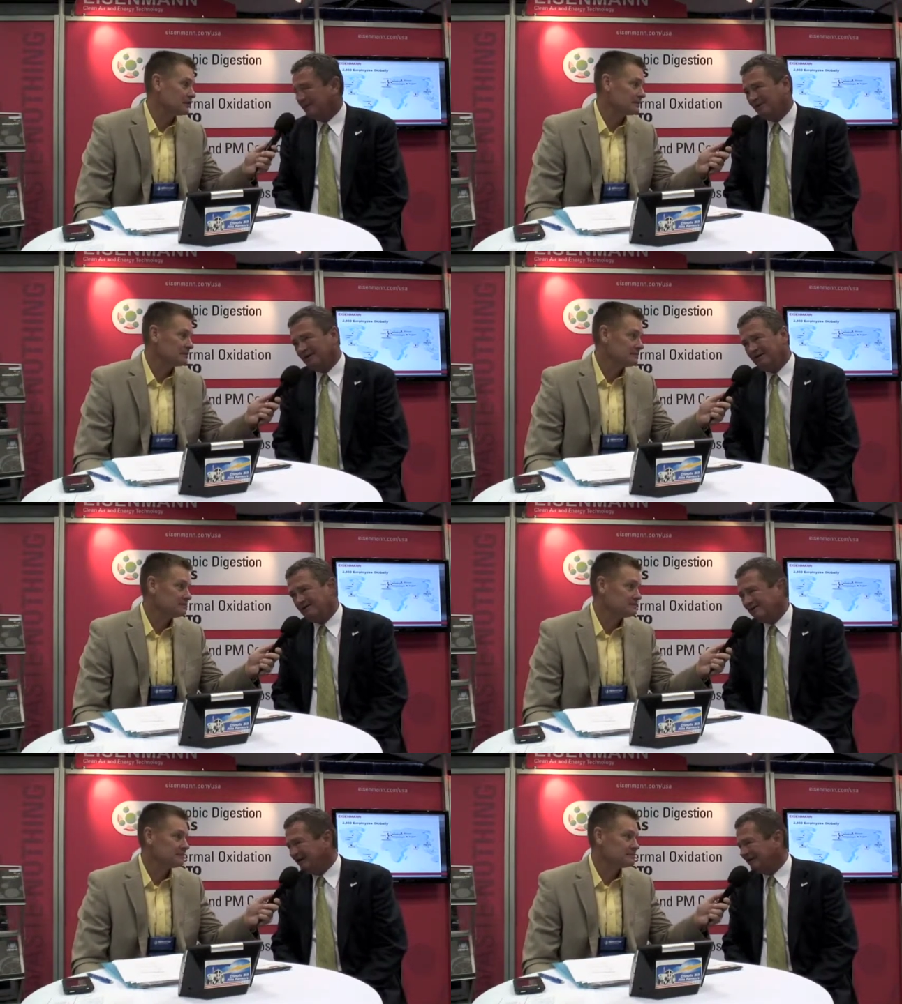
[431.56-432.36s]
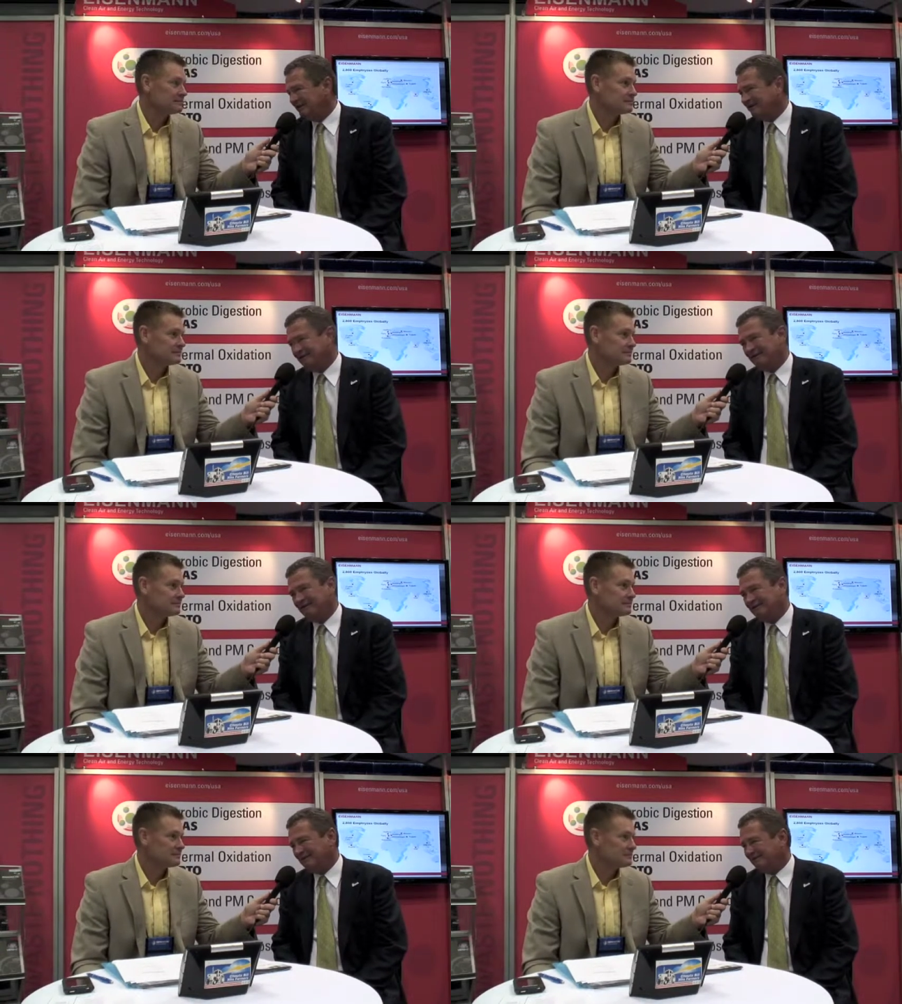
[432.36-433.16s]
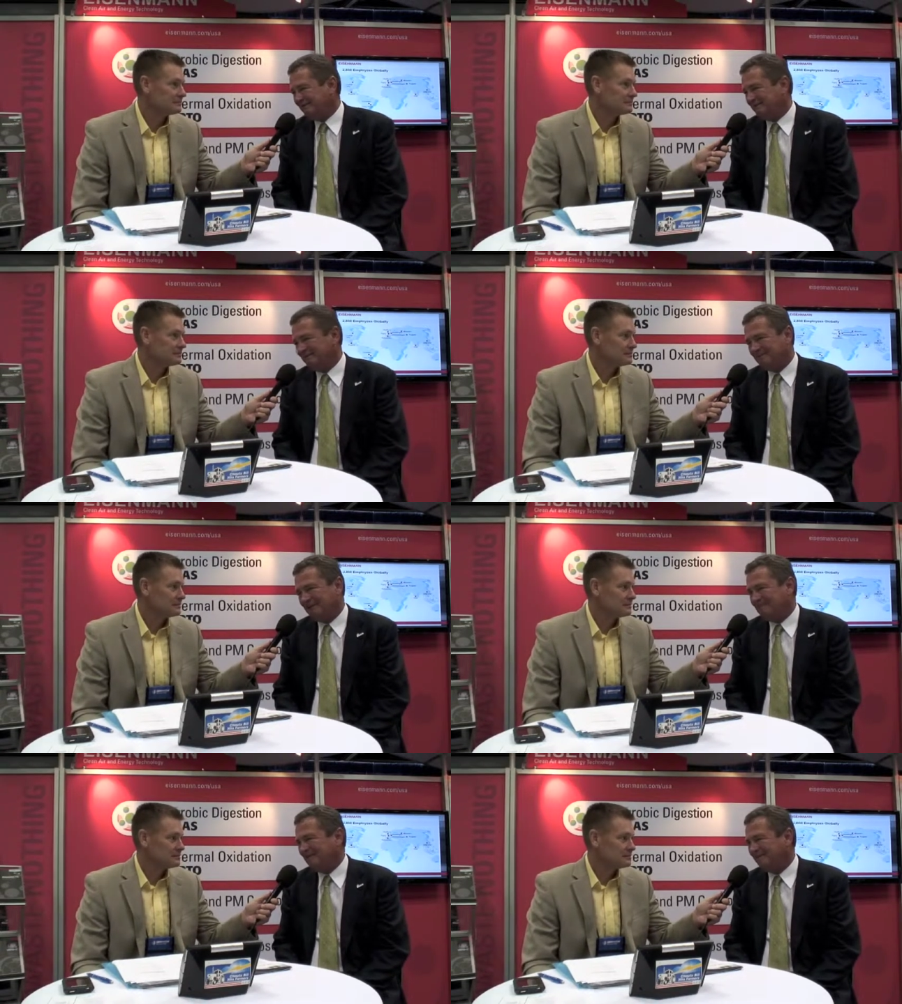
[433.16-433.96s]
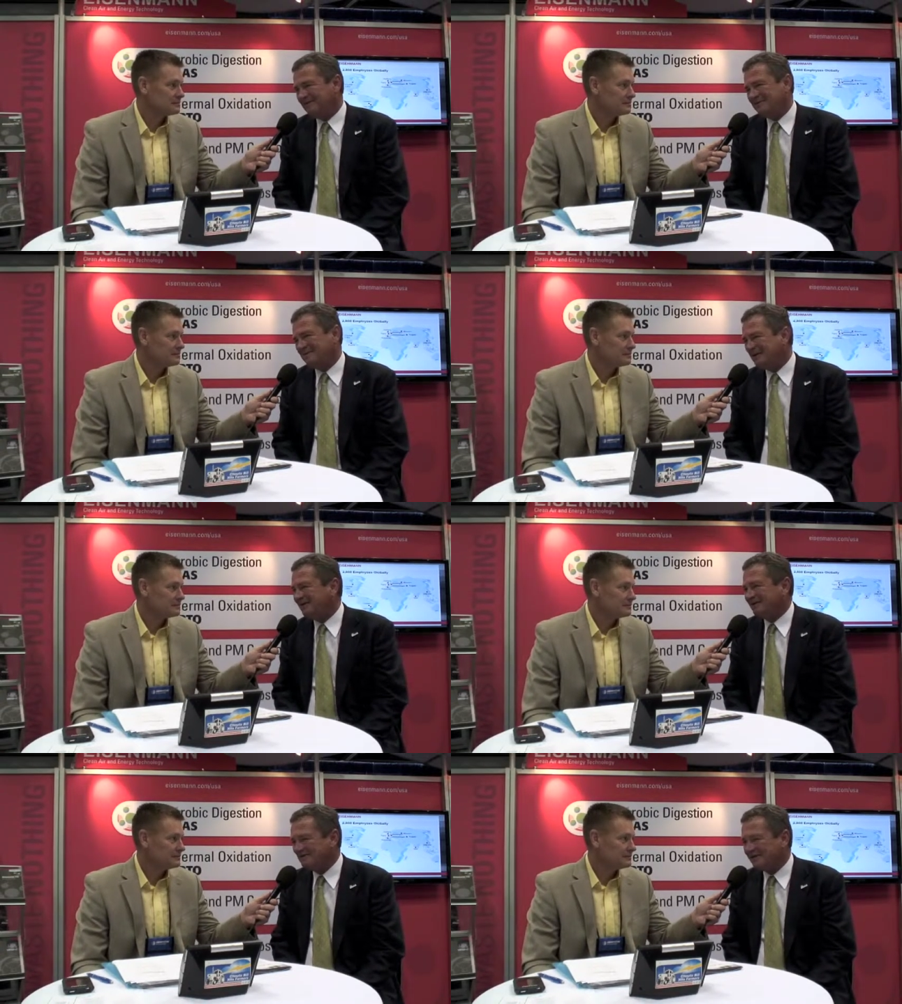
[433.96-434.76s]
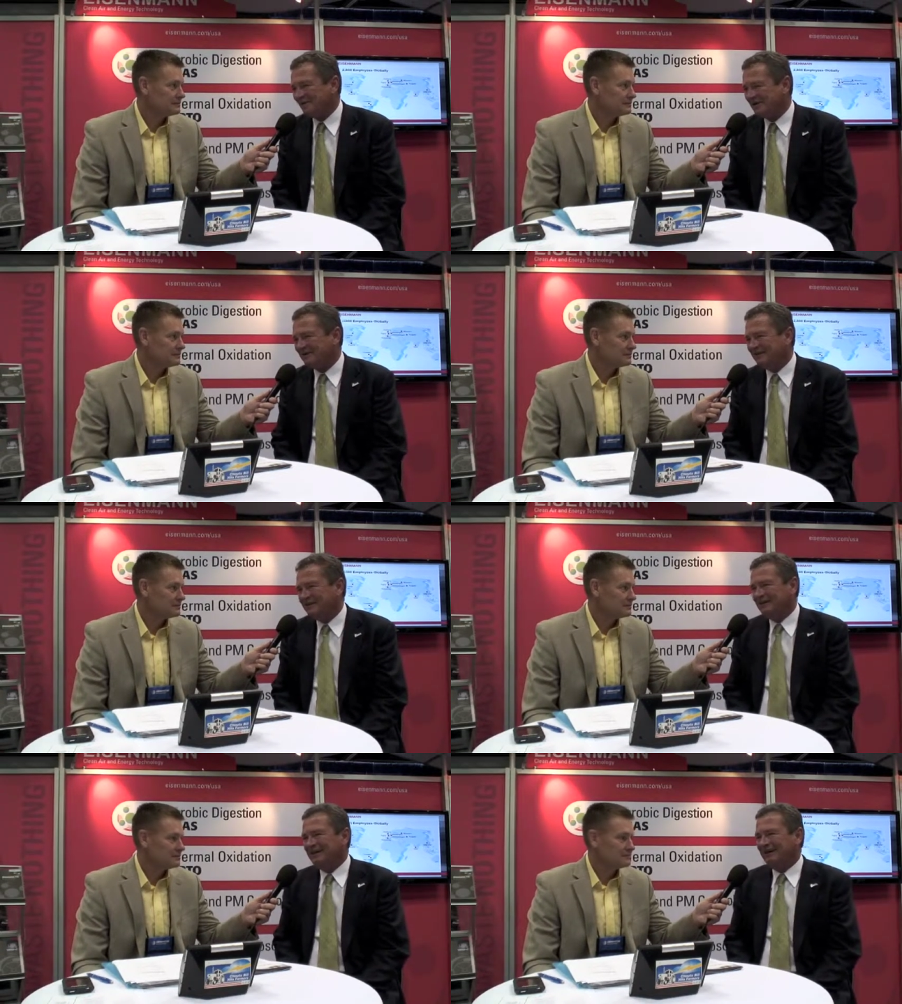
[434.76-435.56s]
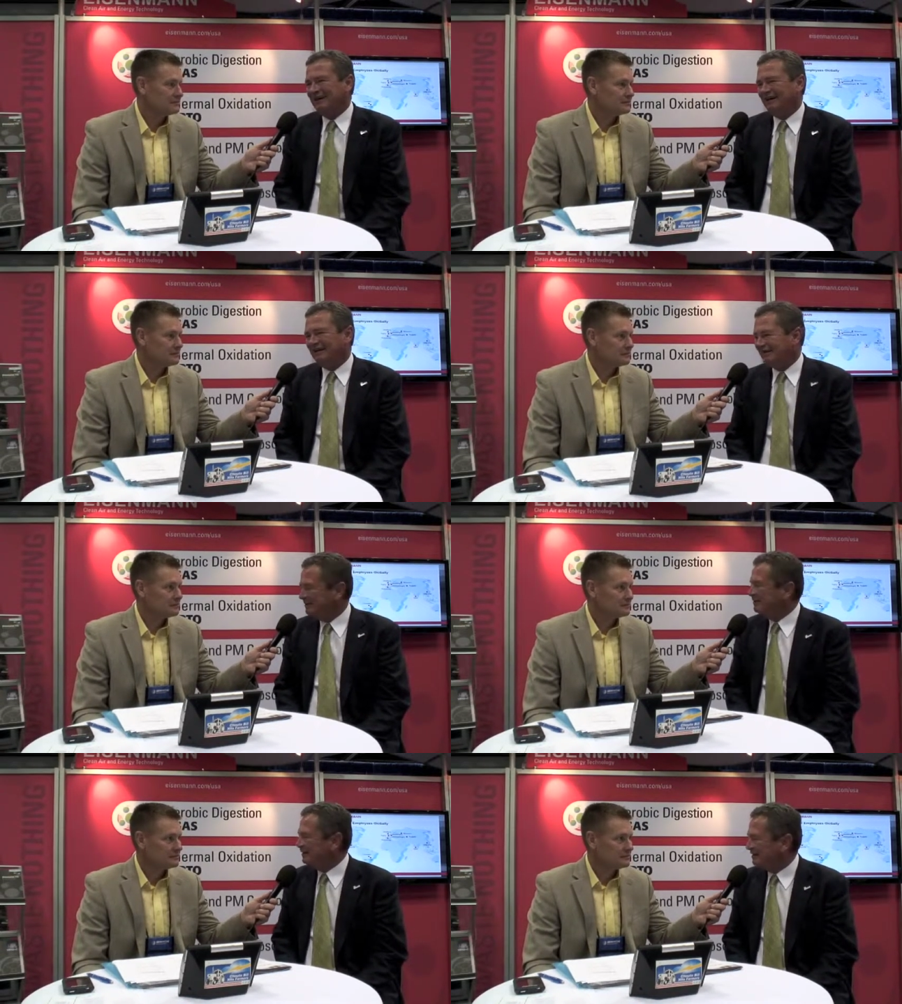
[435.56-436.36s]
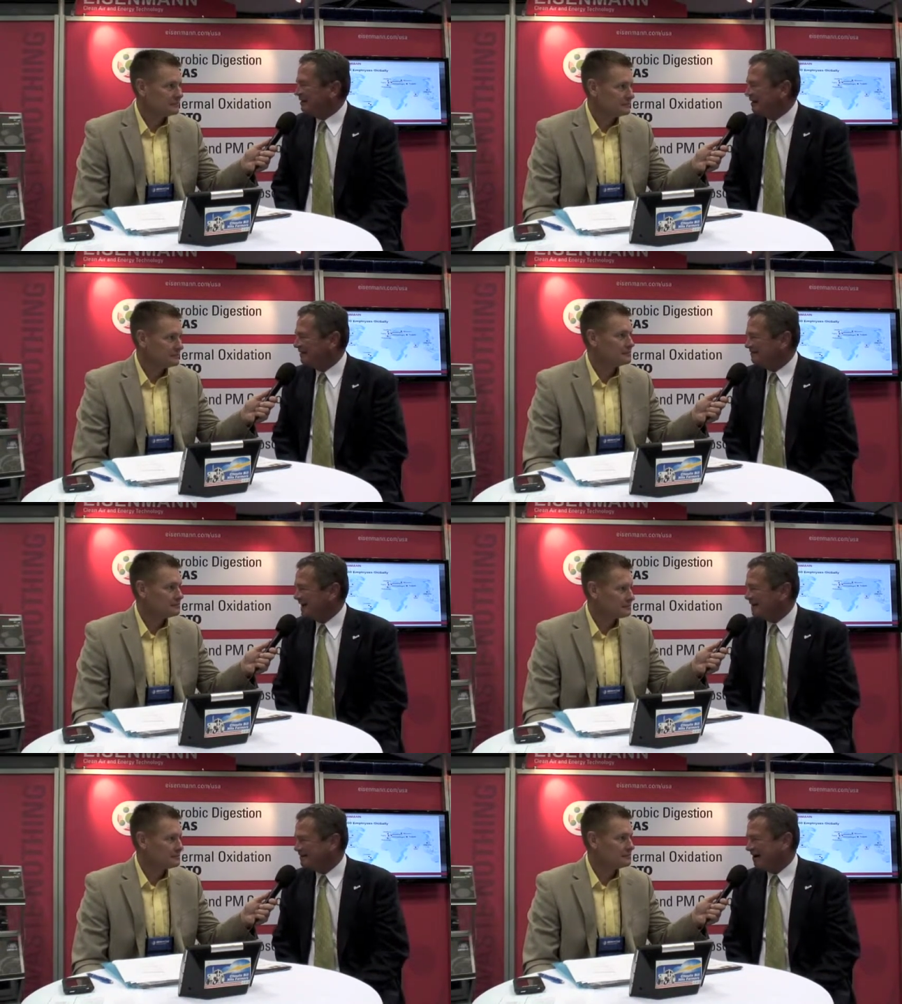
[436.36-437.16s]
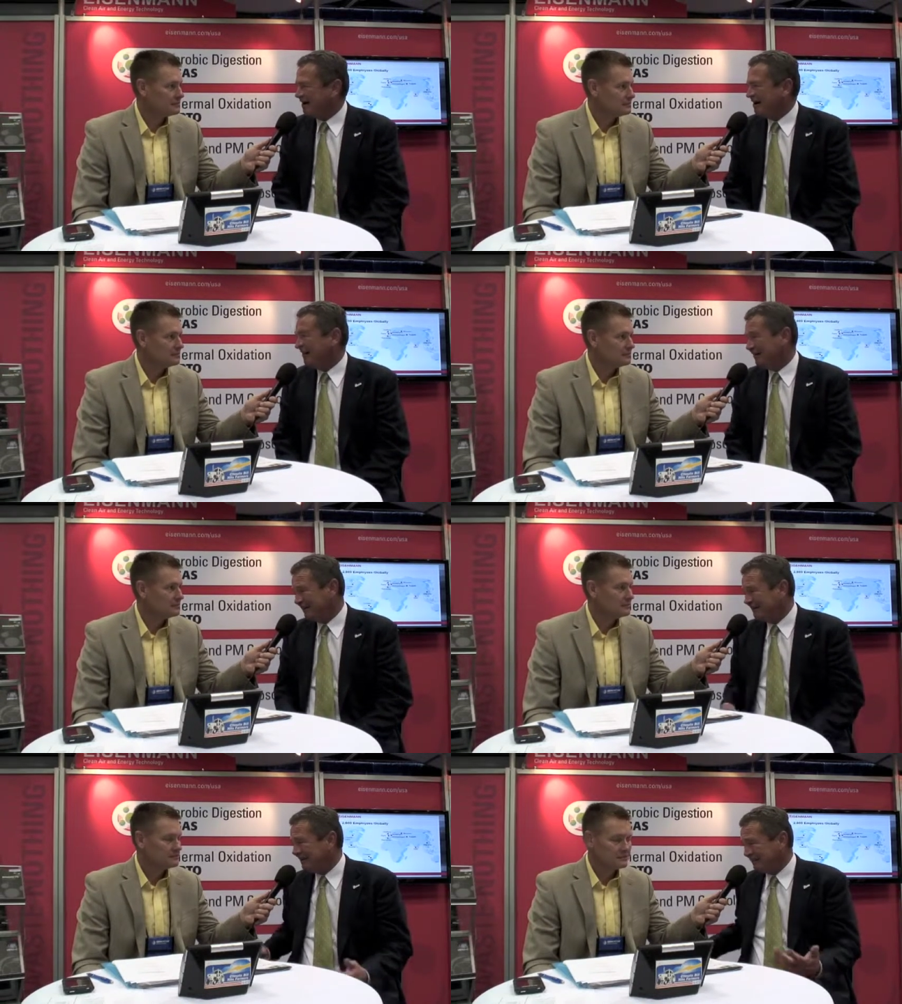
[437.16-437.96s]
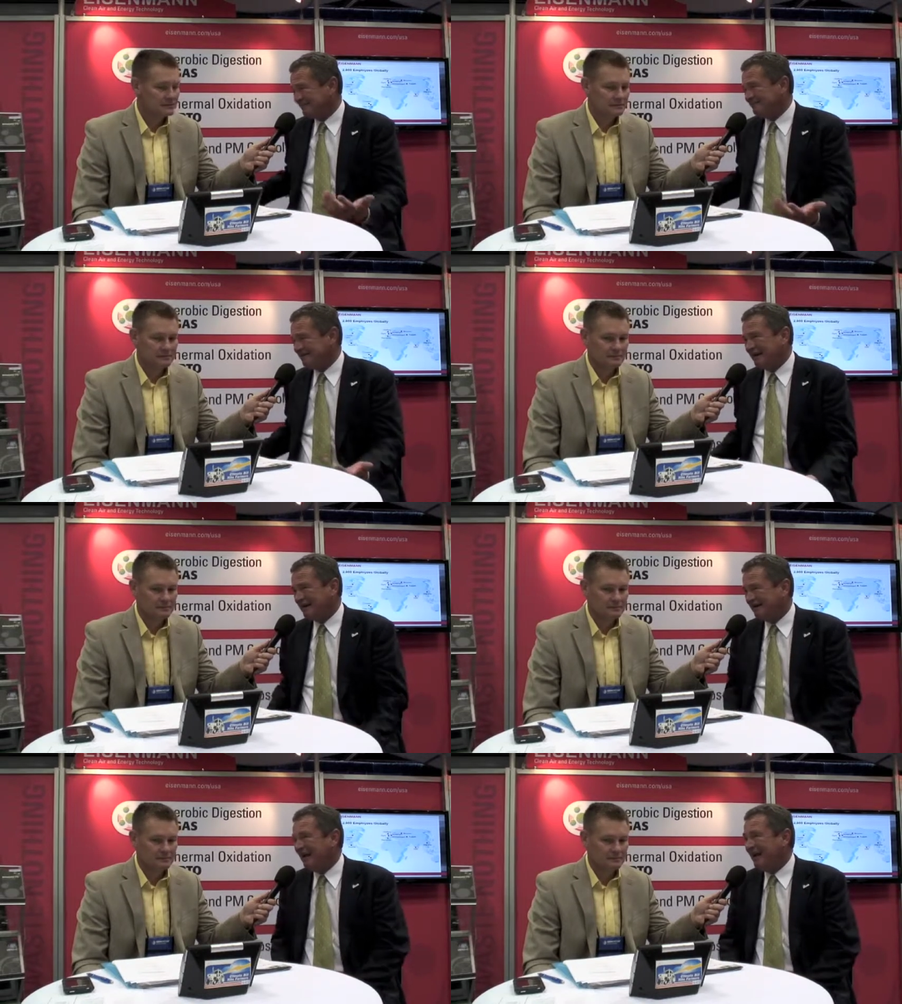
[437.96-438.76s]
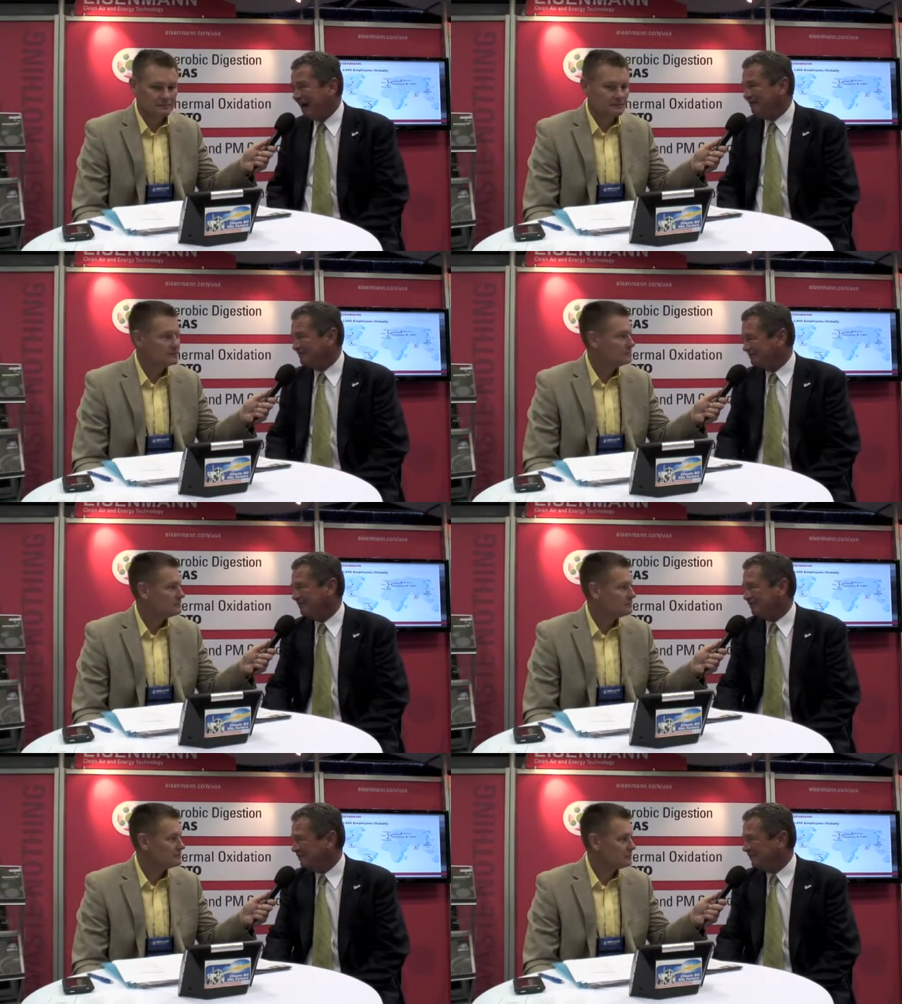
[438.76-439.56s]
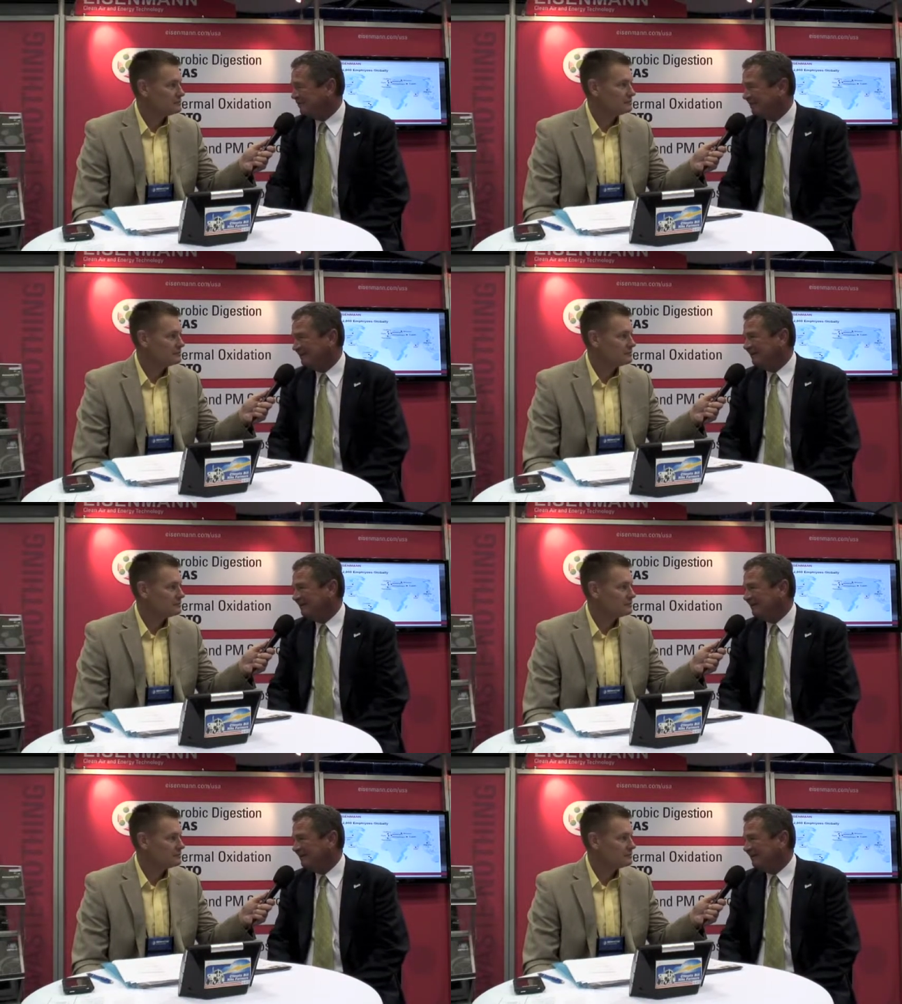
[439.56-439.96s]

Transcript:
Speaker 1: Well, when you get to you know, the probably the most American sport uh, that you could think of NASCAR. And as you say, they have to perform.